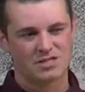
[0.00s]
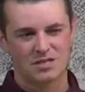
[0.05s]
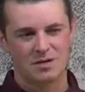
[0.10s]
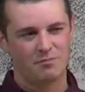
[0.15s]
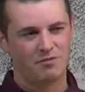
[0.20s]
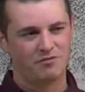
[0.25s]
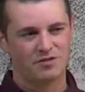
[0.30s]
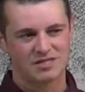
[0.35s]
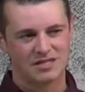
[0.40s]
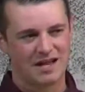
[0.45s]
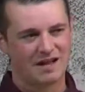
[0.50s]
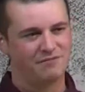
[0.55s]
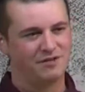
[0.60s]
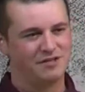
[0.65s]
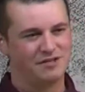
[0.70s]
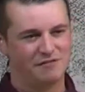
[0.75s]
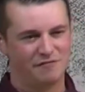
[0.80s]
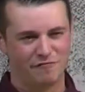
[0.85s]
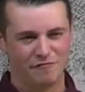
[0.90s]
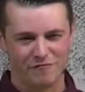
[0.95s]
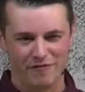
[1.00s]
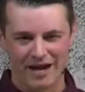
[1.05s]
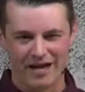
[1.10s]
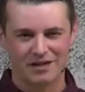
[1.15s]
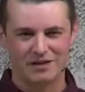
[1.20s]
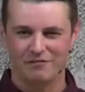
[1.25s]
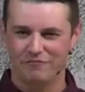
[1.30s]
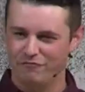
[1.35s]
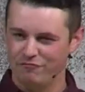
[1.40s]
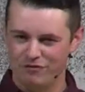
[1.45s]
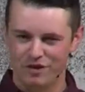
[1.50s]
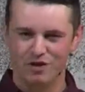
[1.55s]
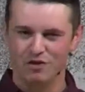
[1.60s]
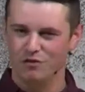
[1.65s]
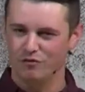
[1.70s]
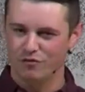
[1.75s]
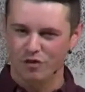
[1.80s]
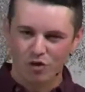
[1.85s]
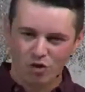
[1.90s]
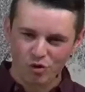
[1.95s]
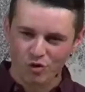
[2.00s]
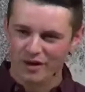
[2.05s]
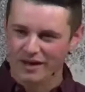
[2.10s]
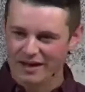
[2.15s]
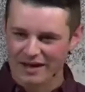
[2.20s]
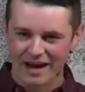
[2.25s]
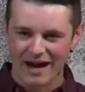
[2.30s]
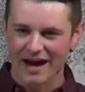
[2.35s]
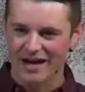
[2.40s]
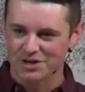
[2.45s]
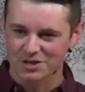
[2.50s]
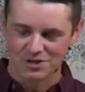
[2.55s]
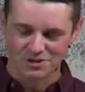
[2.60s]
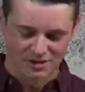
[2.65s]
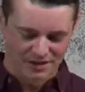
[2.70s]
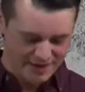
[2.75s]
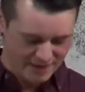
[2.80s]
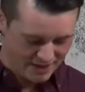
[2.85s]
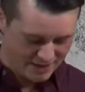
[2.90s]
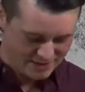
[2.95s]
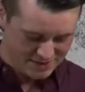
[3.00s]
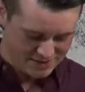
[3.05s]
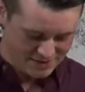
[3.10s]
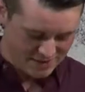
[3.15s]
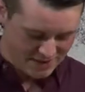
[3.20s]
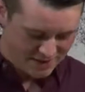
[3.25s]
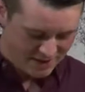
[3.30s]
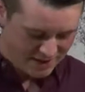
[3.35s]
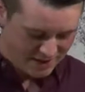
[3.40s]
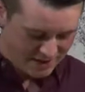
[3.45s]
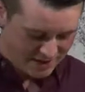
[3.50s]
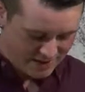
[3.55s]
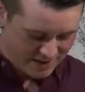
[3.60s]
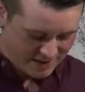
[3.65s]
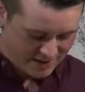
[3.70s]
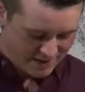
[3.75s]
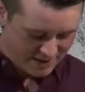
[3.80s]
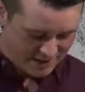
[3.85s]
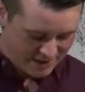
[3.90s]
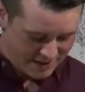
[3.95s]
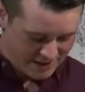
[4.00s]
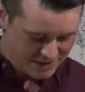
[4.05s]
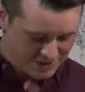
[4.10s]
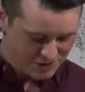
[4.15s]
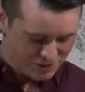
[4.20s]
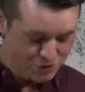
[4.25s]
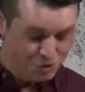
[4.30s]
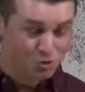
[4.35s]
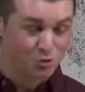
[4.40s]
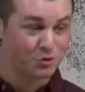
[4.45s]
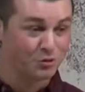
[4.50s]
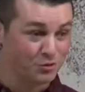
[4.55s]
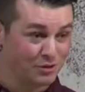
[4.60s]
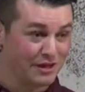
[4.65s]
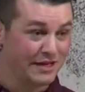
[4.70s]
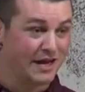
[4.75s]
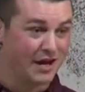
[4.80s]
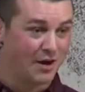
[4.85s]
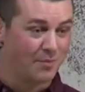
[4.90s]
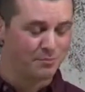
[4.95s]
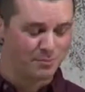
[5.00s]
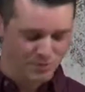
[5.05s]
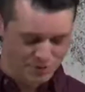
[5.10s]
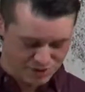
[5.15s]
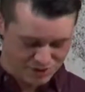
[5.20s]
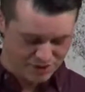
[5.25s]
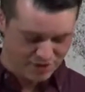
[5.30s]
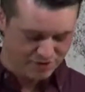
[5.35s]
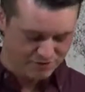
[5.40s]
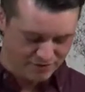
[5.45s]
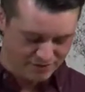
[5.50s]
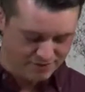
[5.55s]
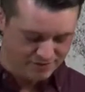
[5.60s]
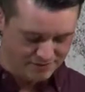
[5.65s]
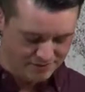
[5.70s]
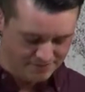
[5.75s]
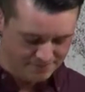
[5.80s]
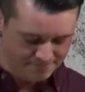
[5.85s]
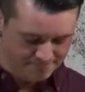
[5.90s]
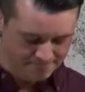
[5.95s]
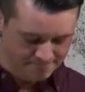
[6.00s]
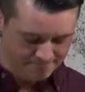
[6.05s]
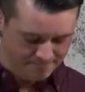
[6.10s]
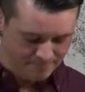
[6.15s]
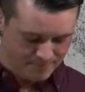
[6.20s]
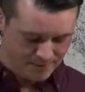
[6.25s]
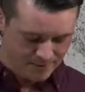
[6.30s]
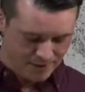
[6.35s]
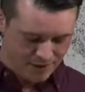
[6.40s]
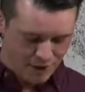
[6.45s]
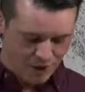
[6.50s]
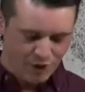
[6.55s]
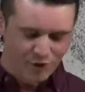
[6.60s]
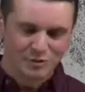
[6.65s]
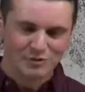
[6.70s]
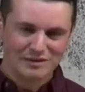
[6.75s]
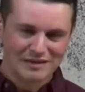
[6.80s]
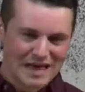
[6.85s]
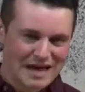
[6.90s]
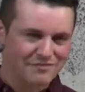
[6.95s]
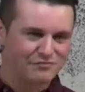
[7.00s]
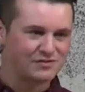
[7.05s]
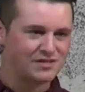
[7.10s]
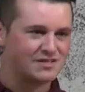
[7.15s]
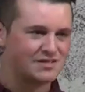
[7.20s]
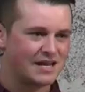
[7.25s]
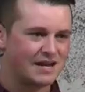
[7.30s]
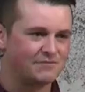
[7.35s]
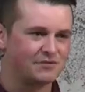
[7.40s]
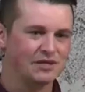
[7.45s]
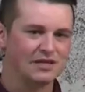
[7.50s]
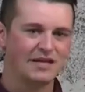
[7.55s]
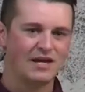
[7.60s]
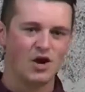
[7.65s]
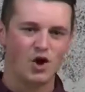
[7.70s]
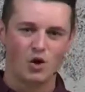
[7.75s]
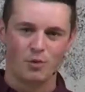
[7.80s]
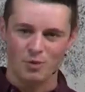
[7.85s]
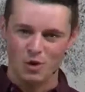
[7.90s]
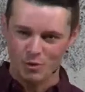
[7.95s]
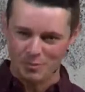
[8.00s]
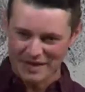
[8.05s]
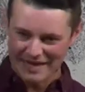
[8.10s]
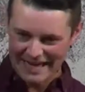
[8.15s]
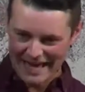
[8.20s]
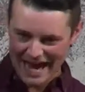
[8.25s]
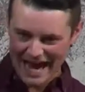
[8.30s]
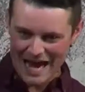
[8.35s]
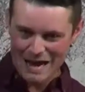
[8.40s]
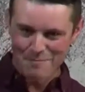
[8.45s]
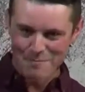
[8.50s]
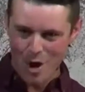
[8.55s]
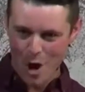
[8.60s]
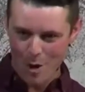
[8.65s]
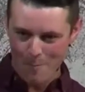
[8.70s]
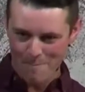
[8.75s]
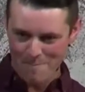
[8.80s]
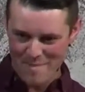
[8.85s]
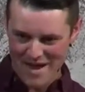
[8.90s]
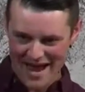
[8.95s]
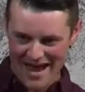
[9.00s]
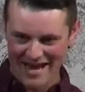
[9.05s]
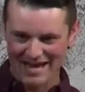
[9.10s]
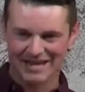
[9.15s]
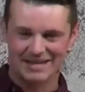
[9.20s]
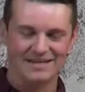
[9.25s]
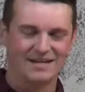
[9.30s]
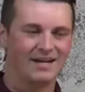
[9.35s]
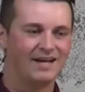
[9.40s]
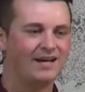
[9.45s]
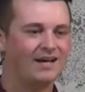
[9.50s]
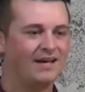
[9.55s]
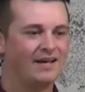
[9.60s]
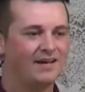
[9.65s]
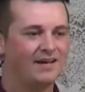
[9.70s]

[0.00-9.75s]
Some of us have a defective view of who he actually is. He's the truly humble servant who left his heavenly home, who became a man